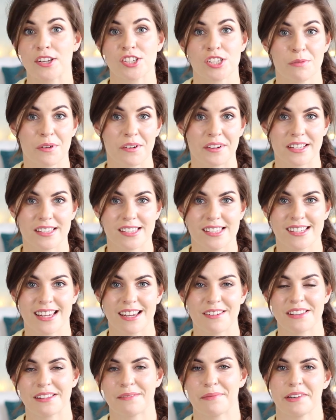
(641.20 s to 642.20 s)
actually wearing it
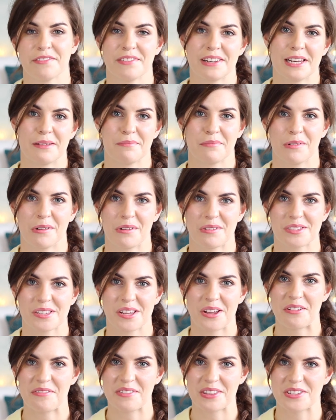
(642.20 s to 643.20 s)
today with a bit of a lip gloss
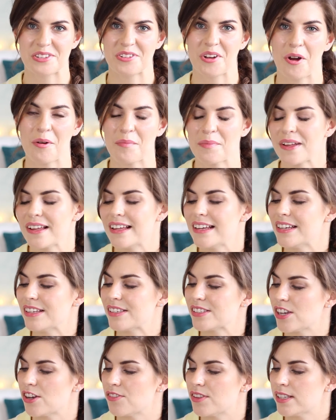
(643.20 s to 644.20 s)
over the top.
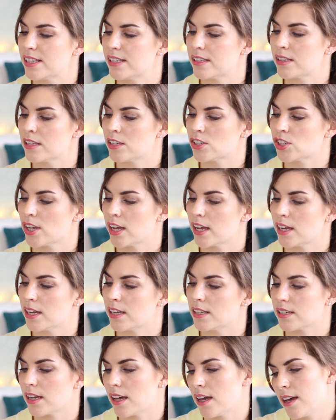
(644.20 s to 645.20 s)
So this is in the
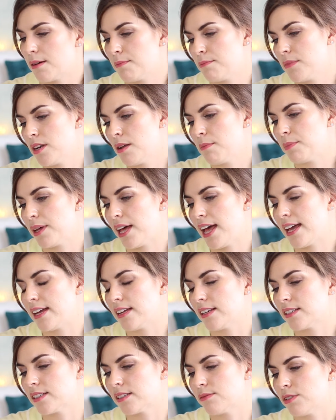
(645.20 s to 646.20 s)
shade number
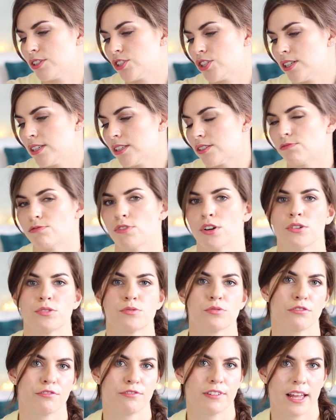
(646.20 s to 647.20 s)
8, which is
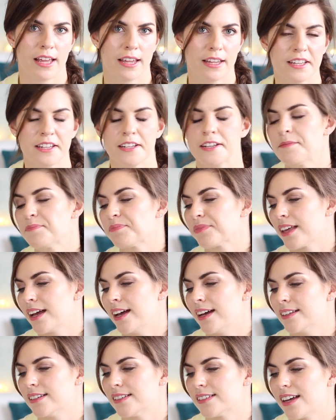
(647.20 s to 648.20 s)
Rose Reflet,
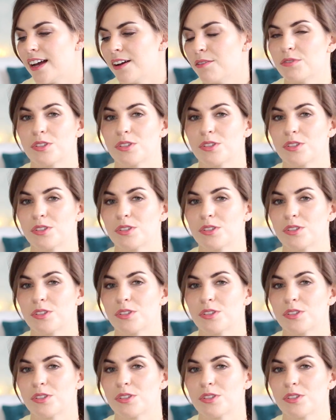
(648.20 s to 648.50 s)
and I